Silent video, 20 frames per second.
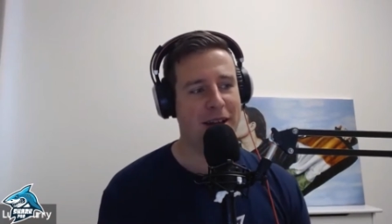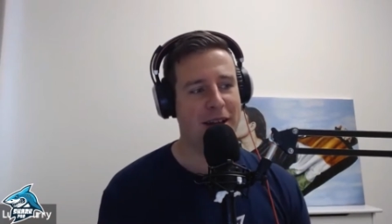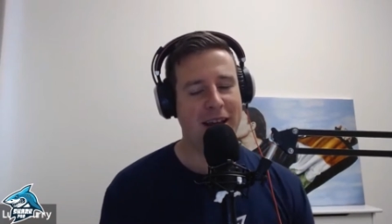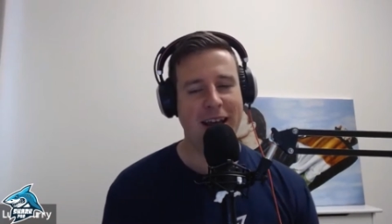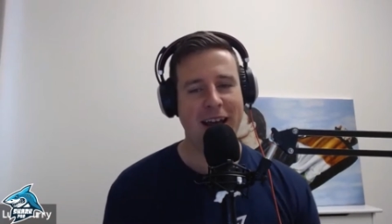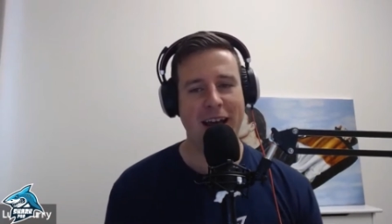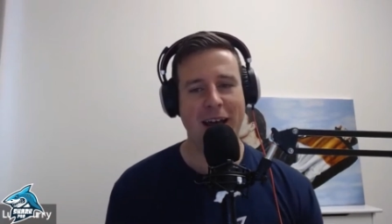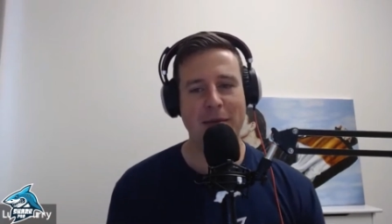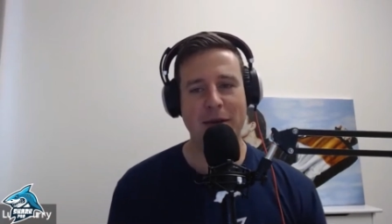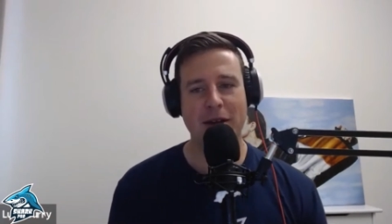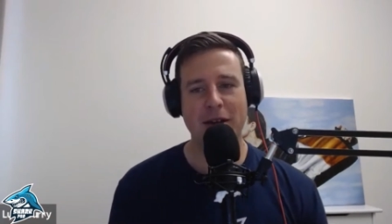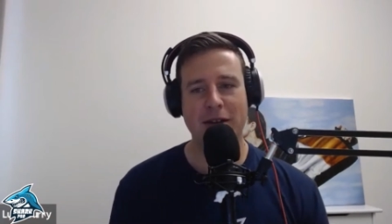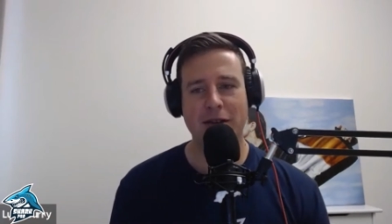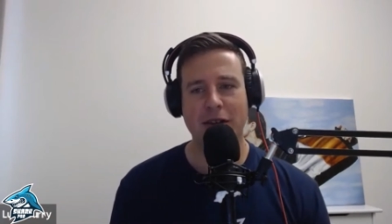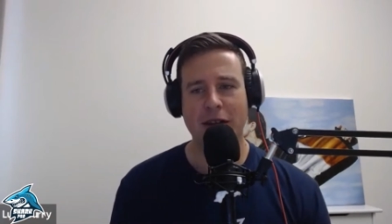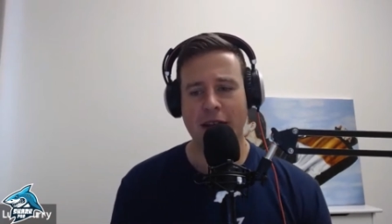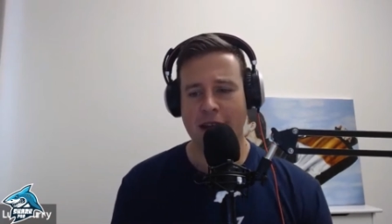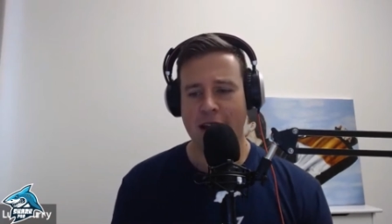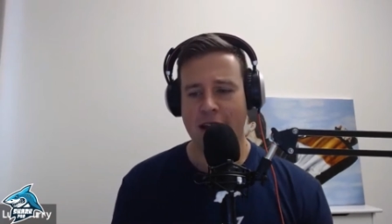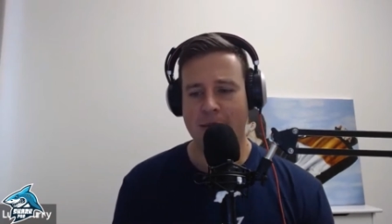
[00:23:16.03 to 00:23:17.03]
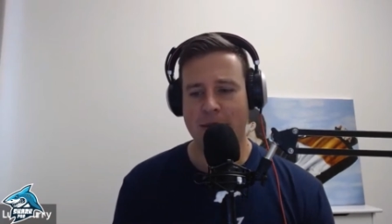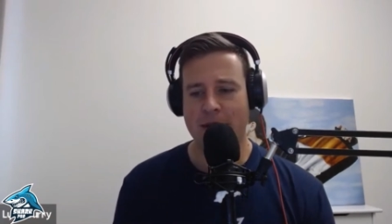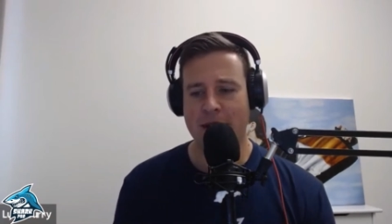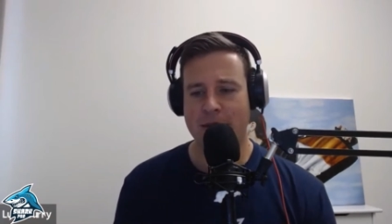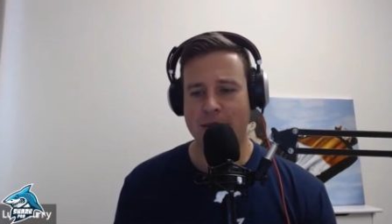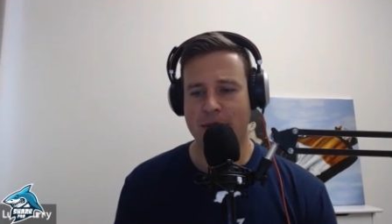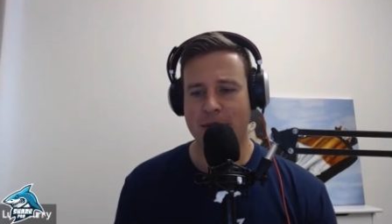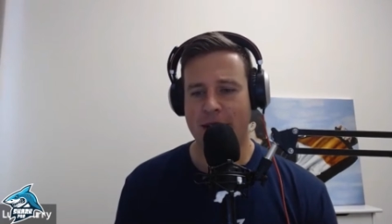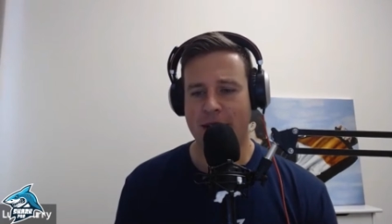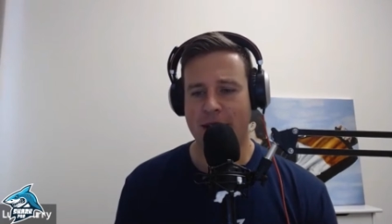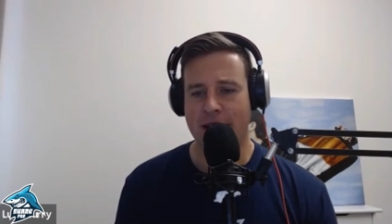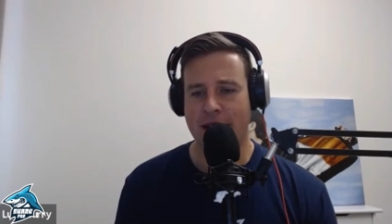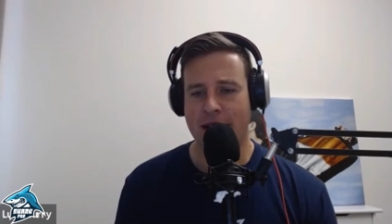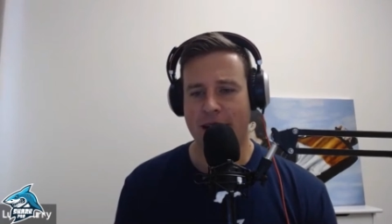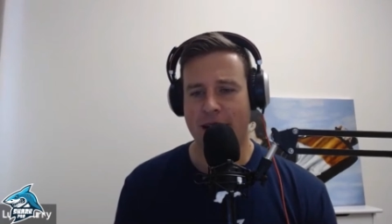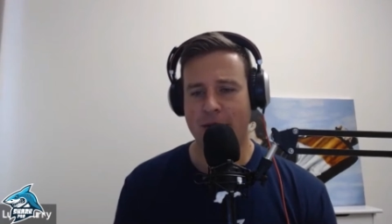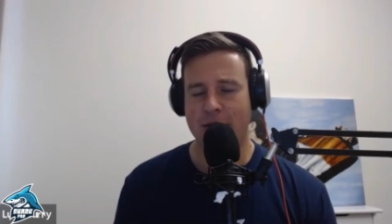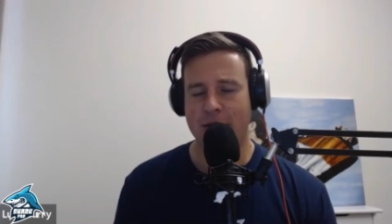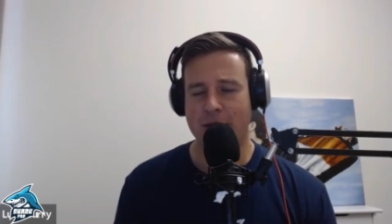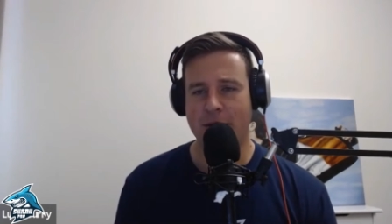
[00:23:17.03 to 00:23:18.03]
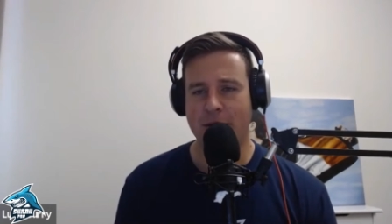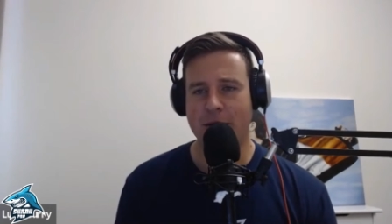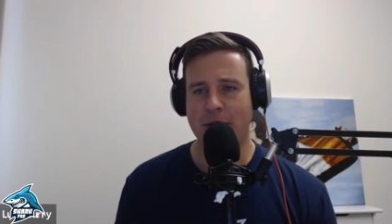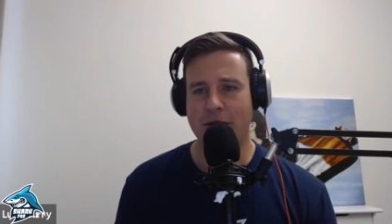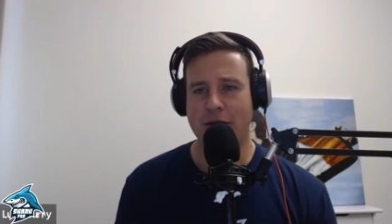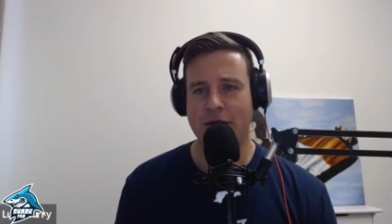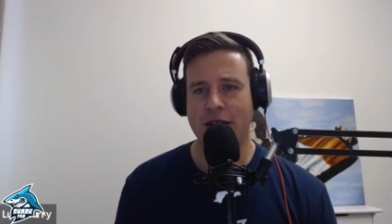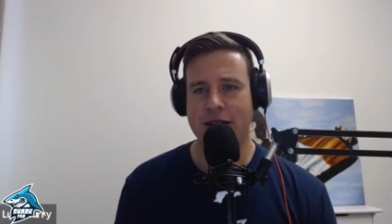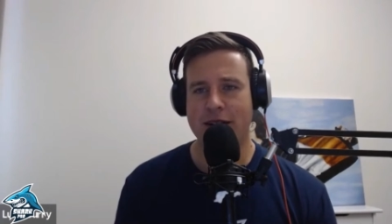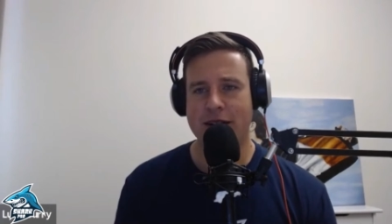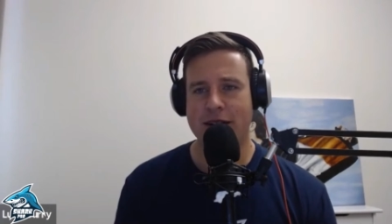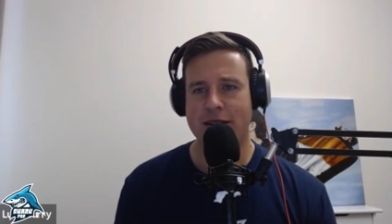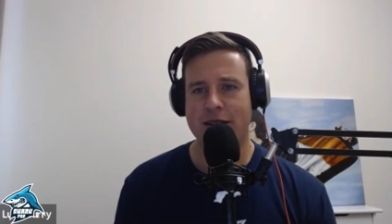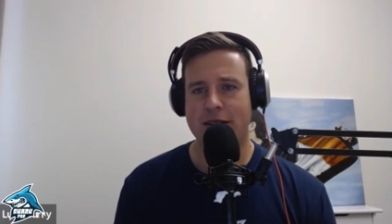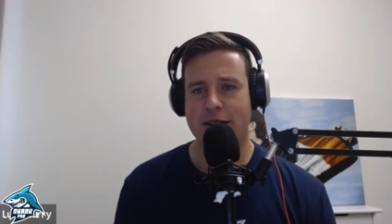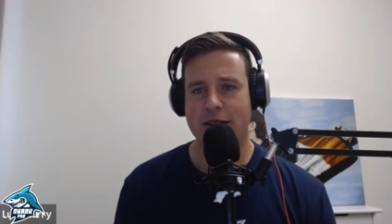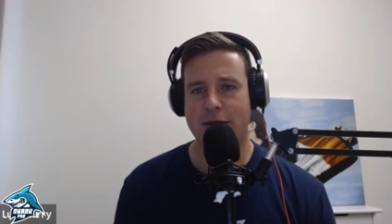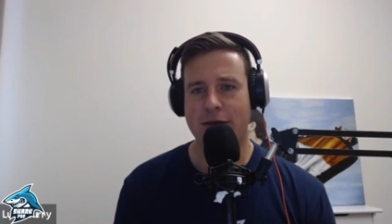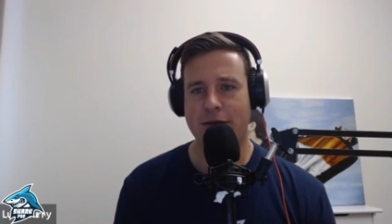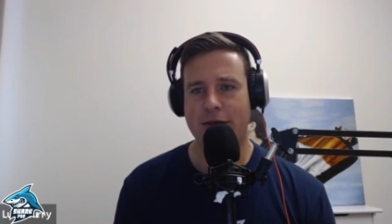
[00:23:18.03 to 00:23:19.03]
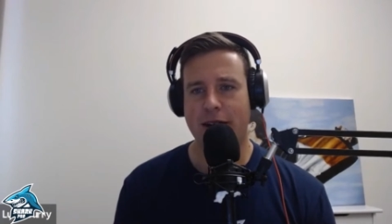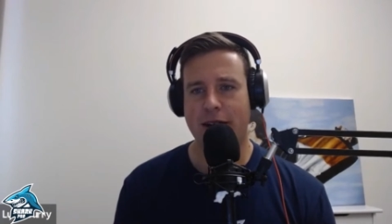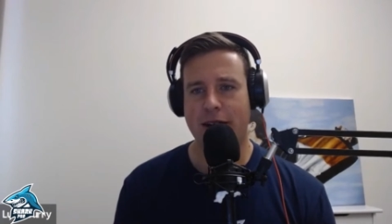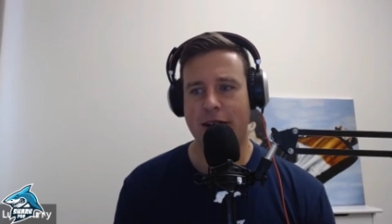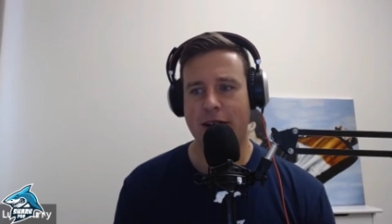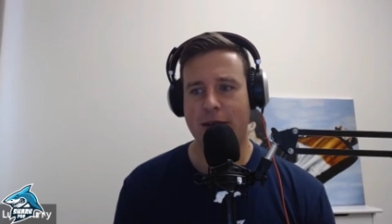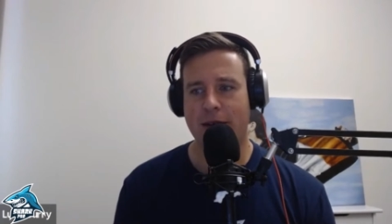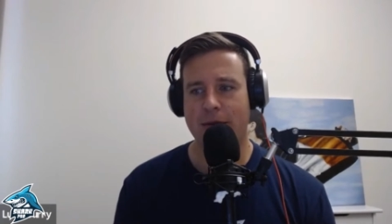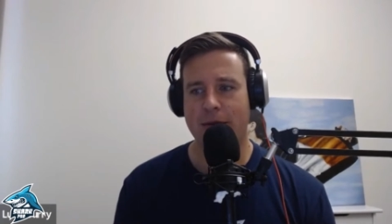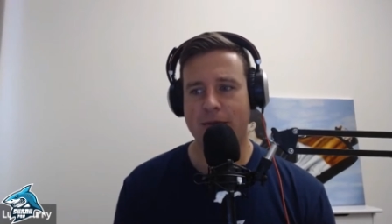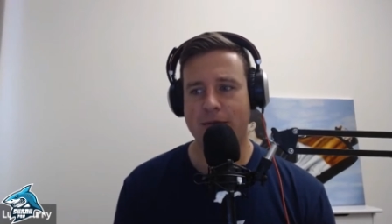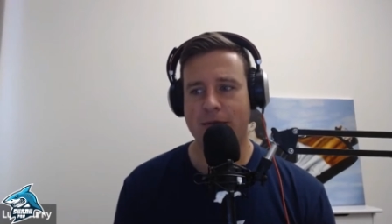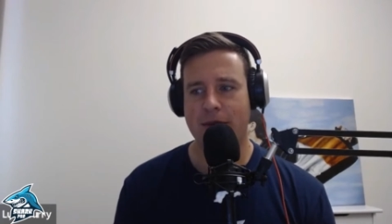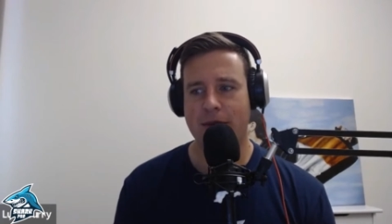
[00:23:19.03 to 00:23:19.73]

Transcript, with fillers: uh, because me and my uh, one of my friends um,